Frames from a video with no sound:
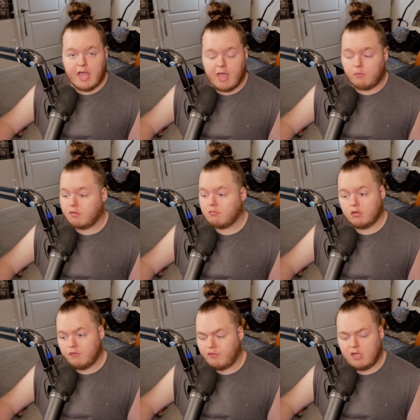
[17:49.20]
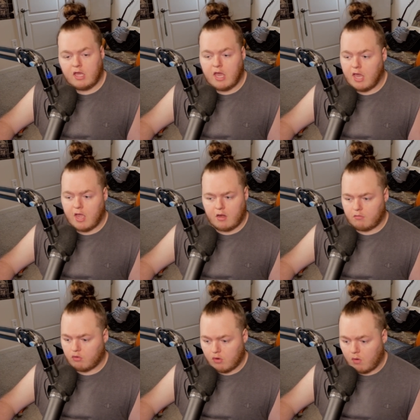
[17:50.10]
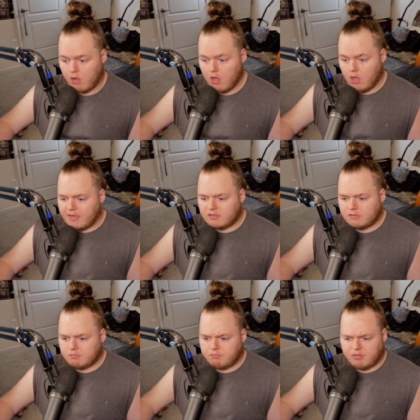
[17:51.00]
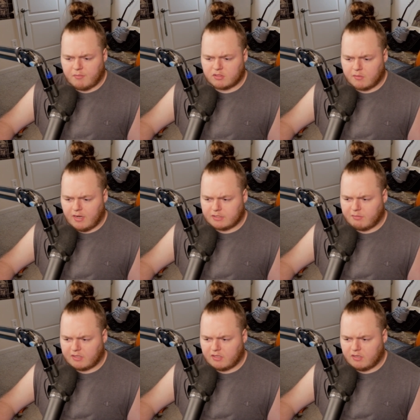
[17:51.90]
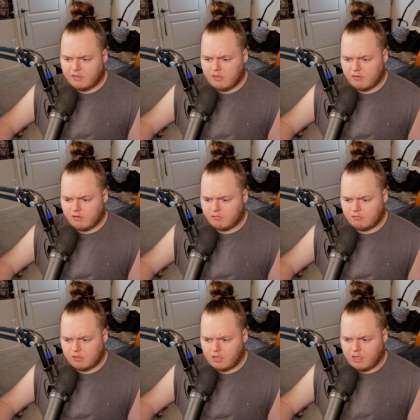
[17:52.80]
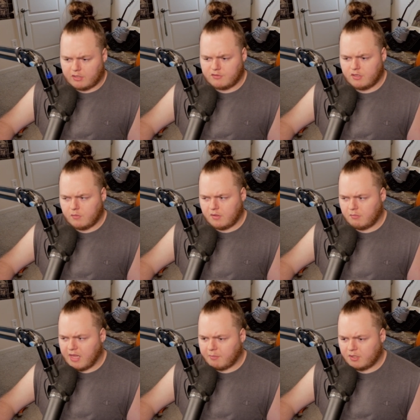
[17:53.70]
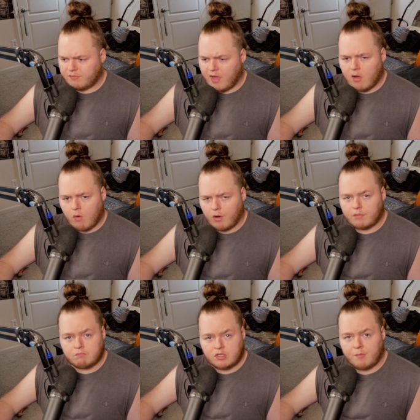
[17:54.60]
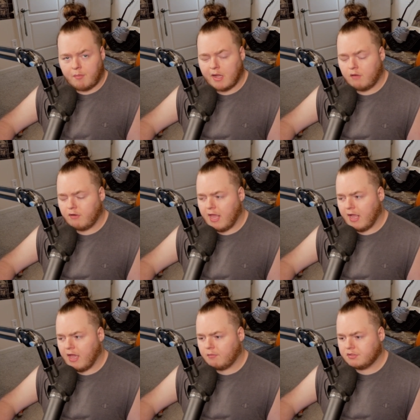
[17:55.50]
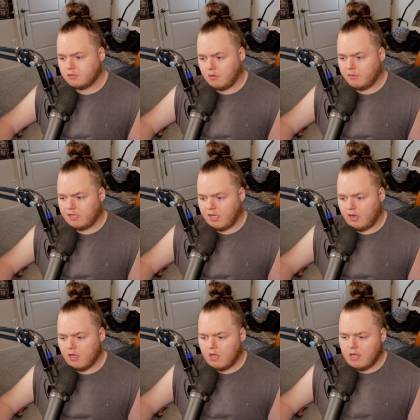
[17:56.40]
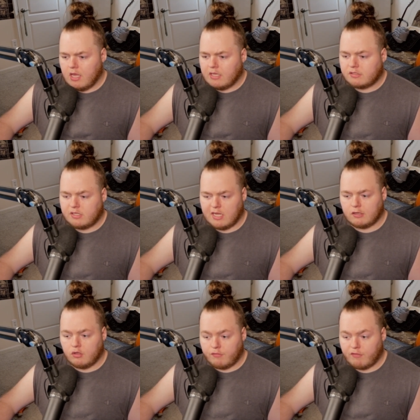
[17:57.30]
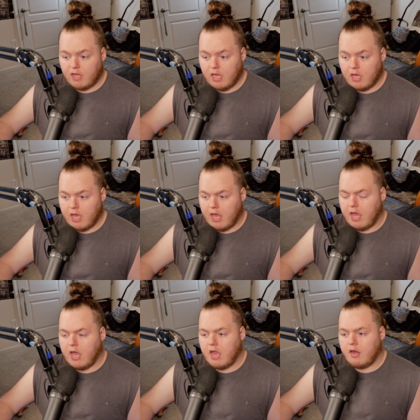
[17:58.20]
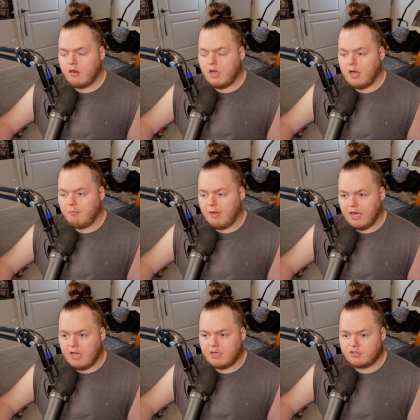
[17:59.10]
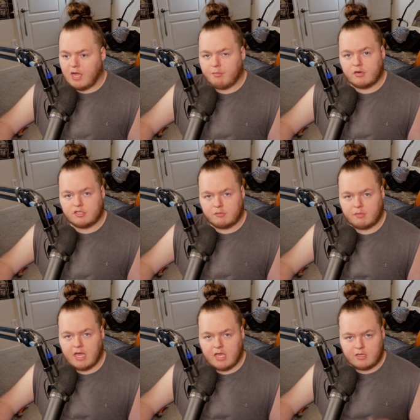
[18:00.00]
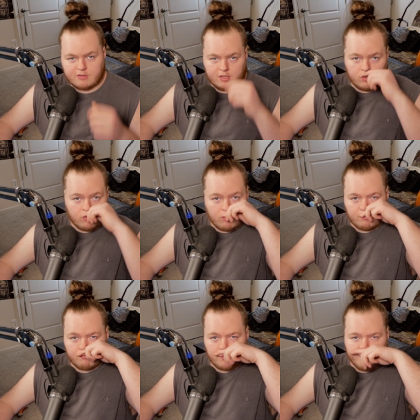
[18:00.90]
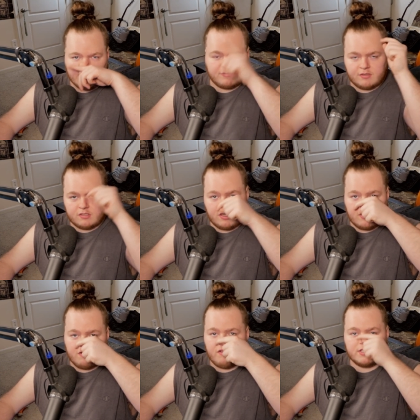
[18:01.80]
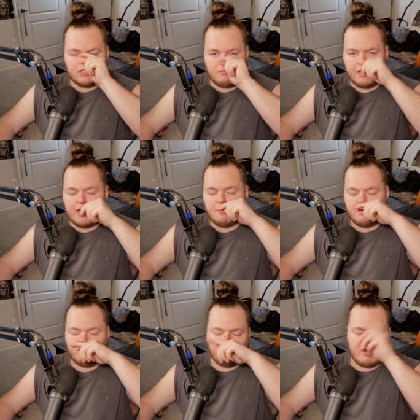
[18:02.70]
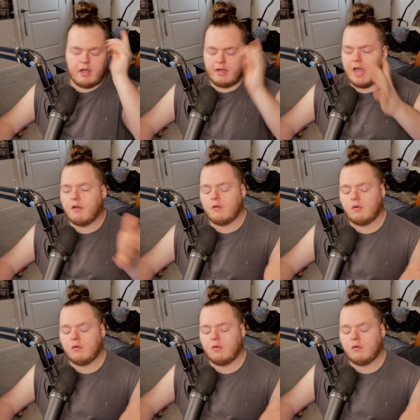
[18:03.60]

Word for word: Egghead with Luffy and crew. Uh, that's pretty much what I expected, either uh, continuing Blackbeard's fight or jumping back over to Egghead, which is what we did. Seeing Luffy and uh, Bonnie and Chopper and Jinbei continue to run from the Pacifista, and then eventually being able to figure out how